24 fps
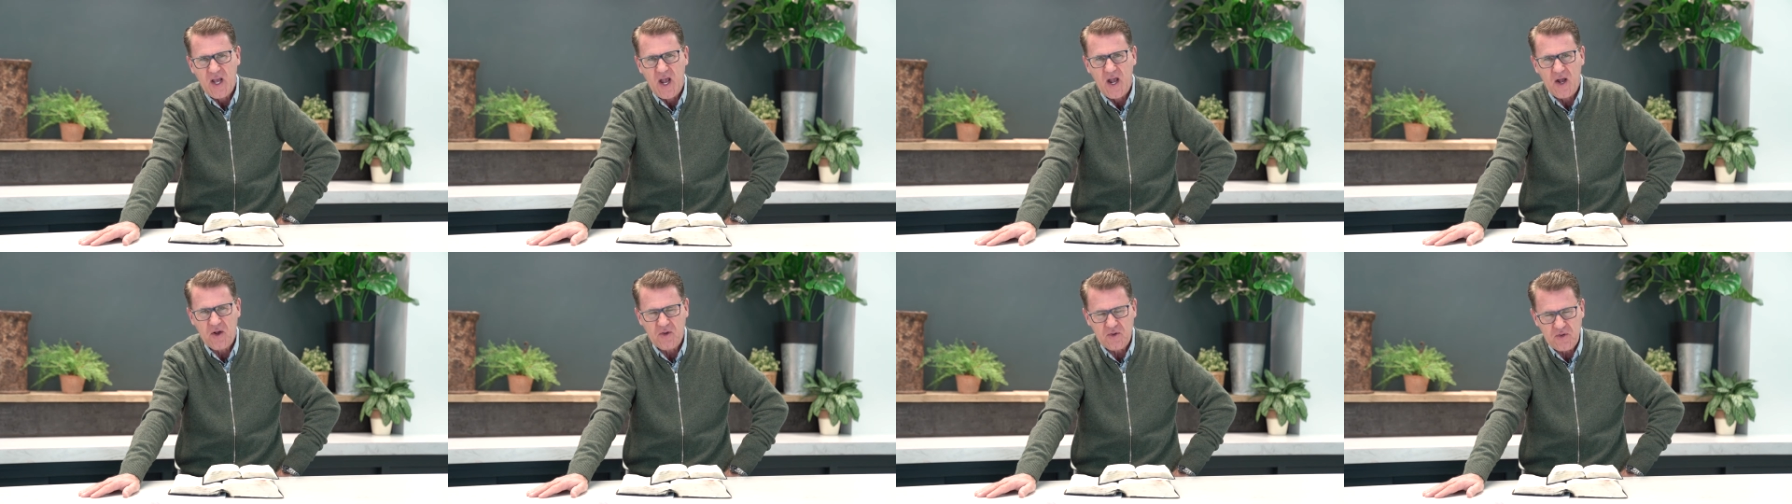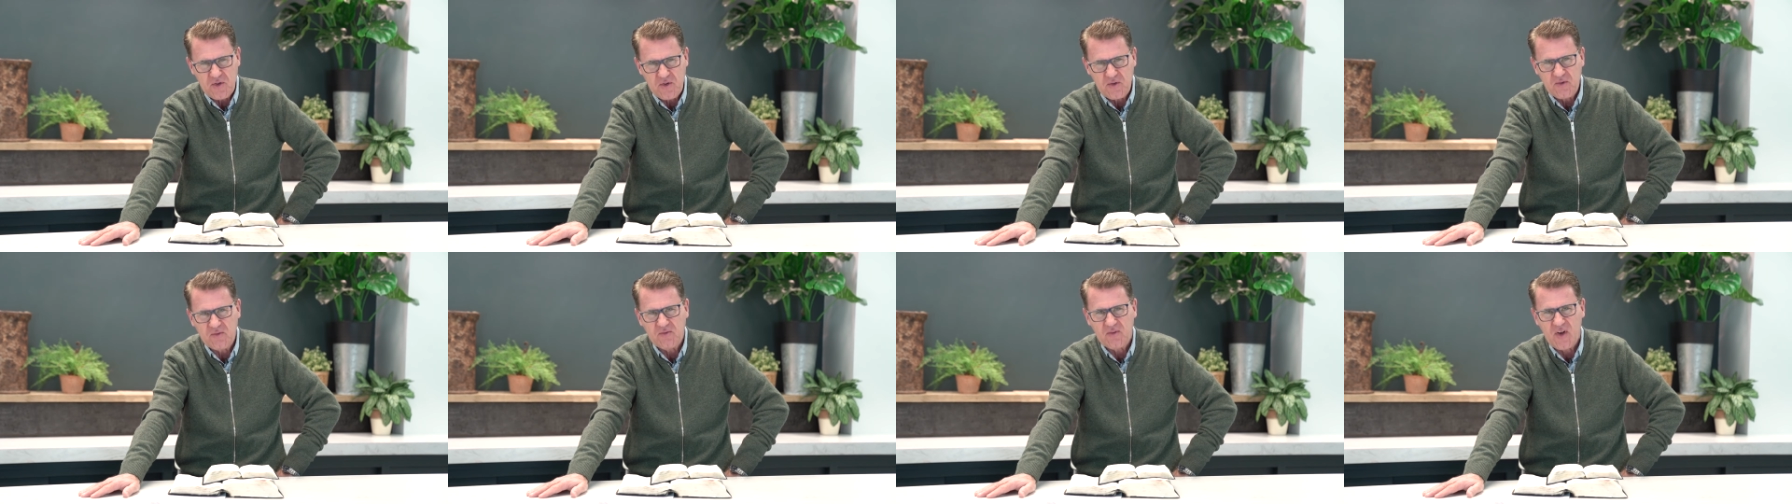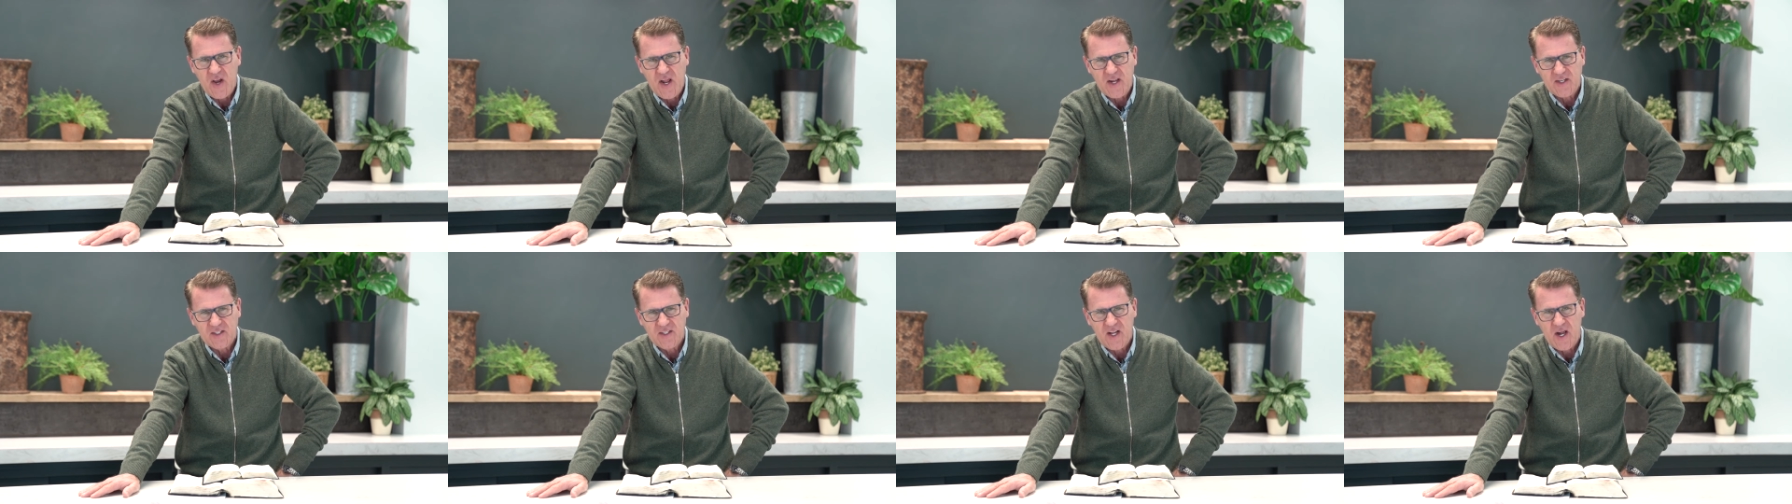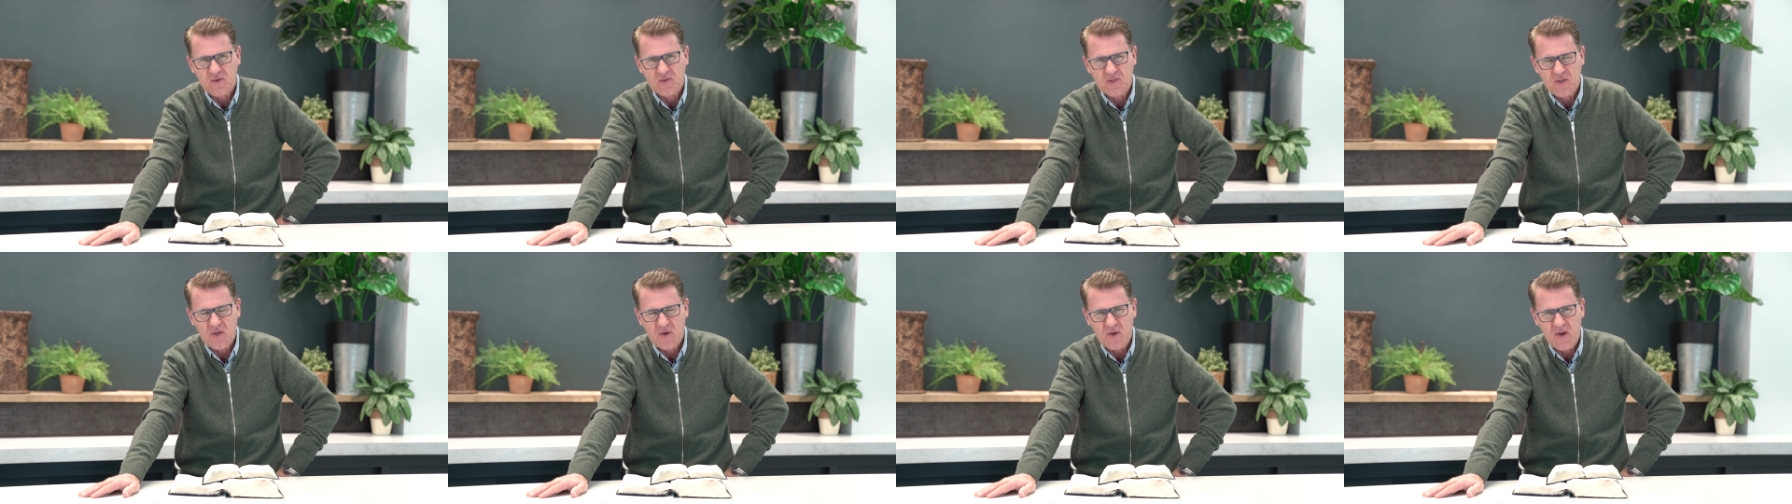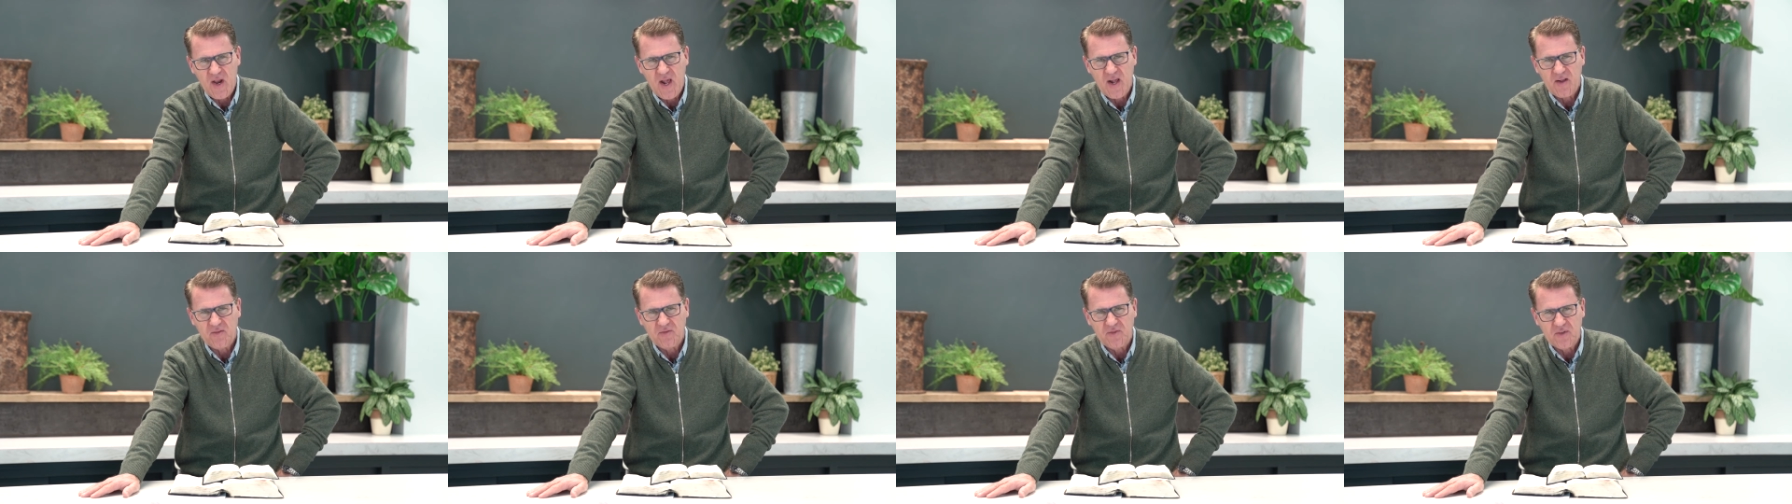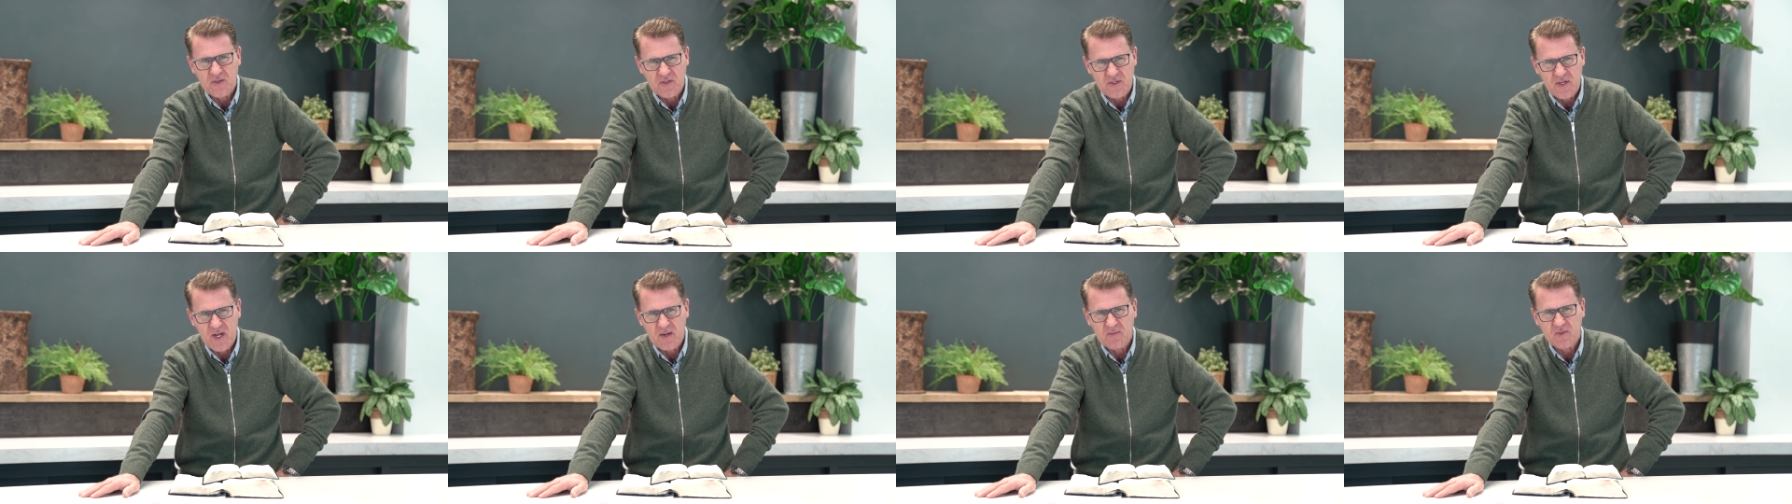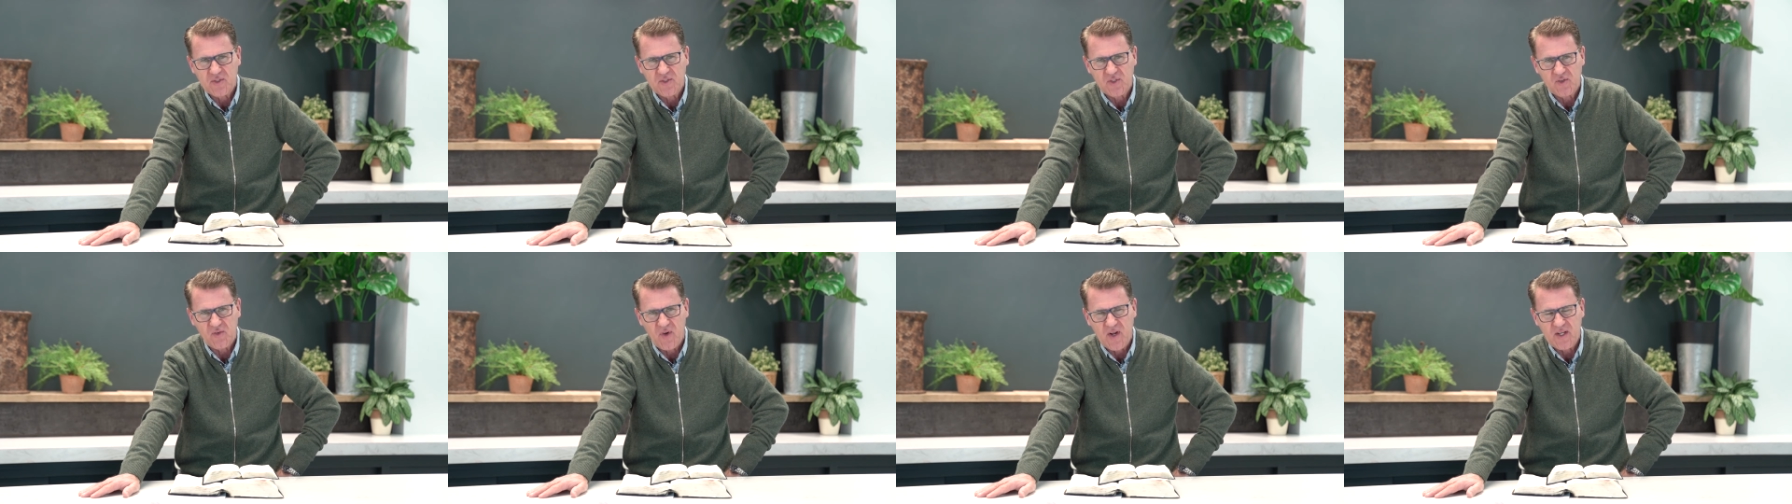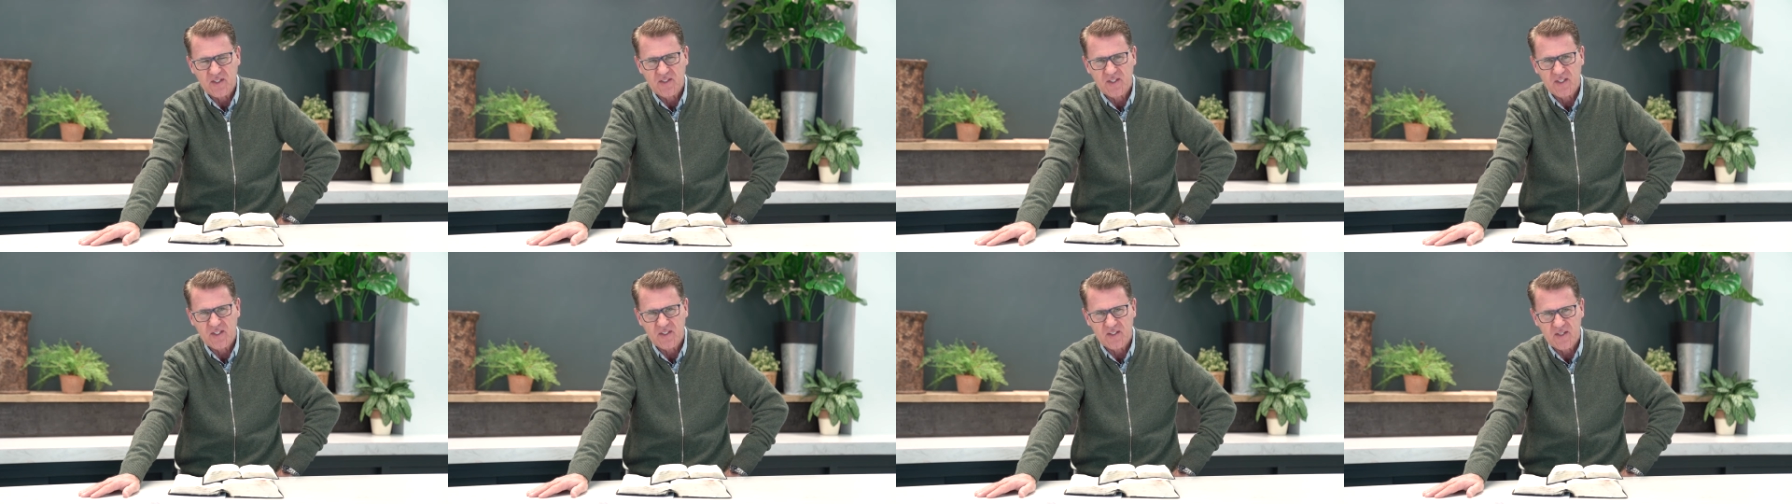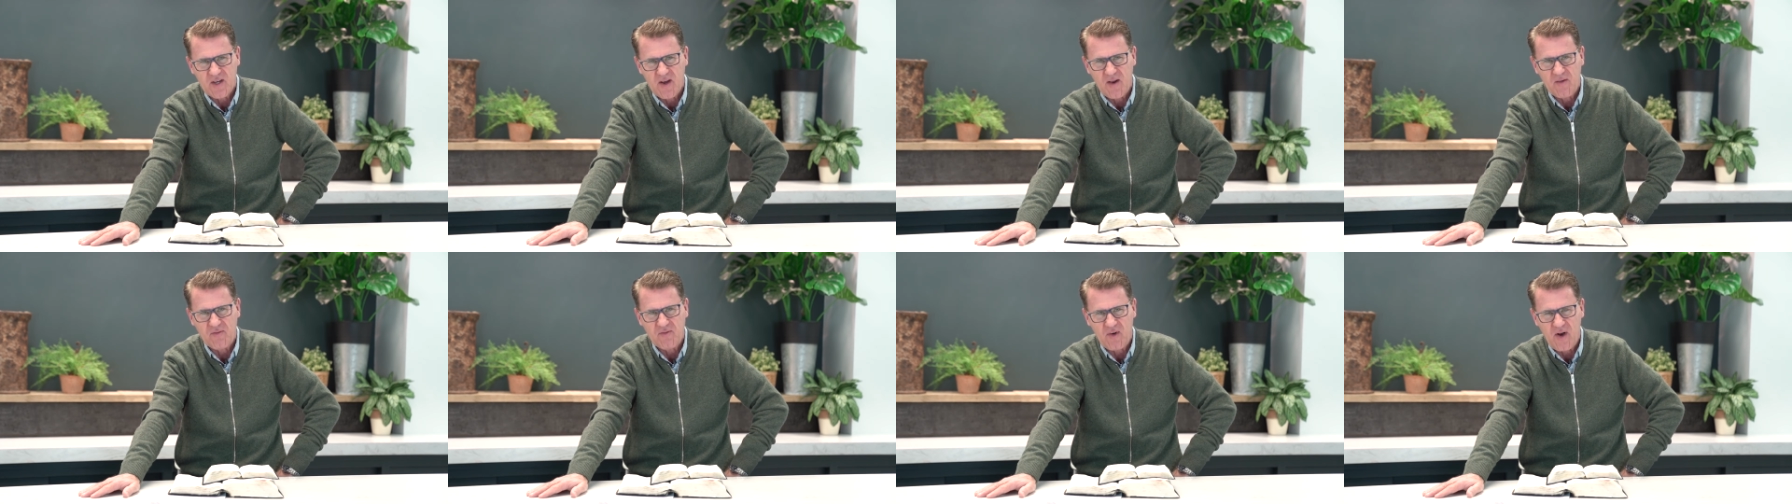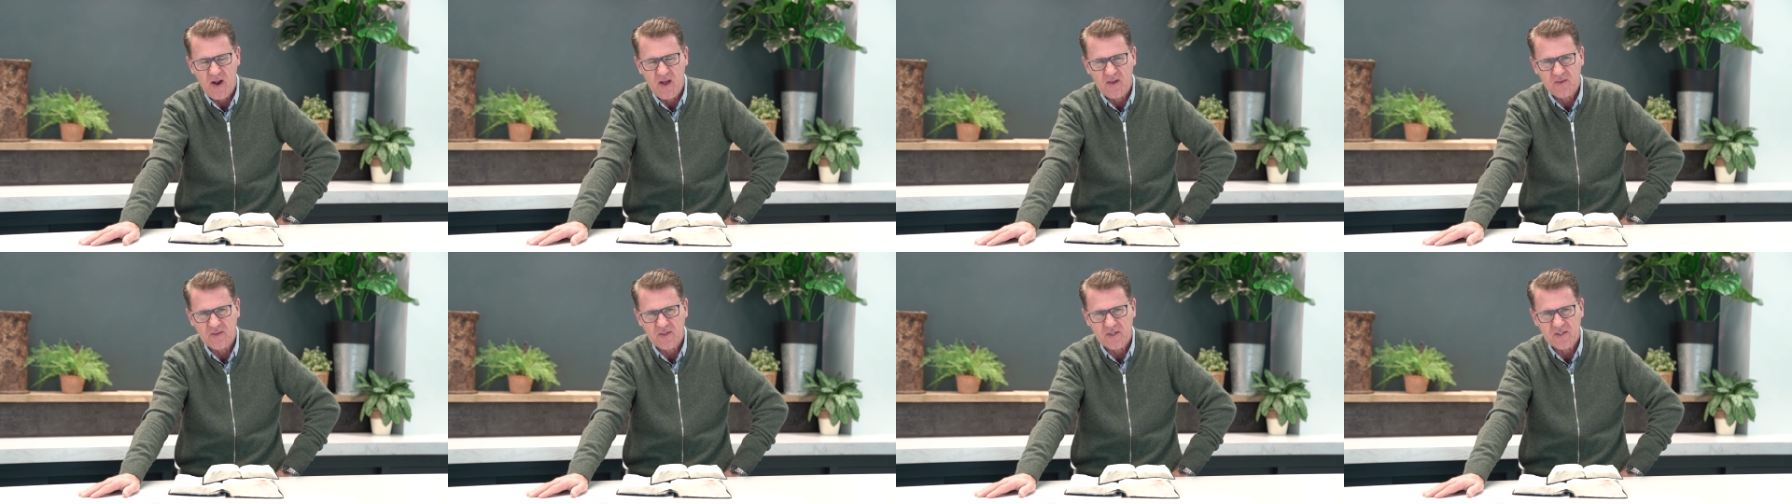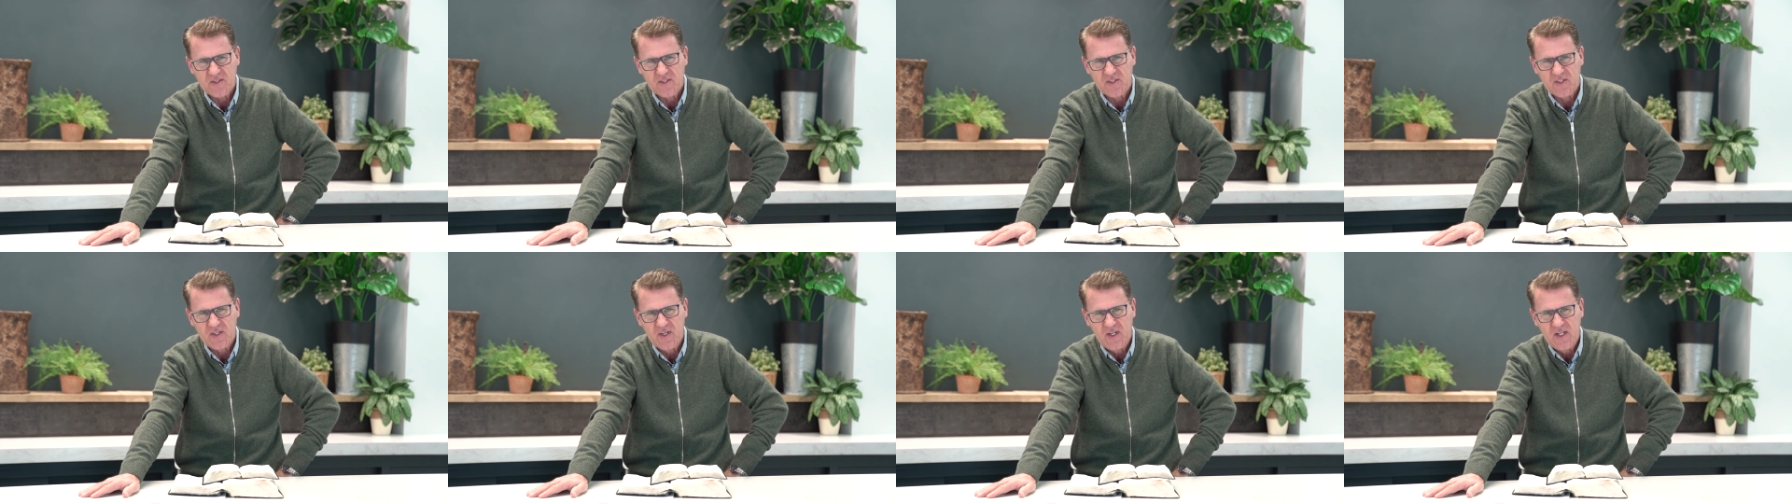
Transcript: how you've laid down your life to demonstrate His love for others.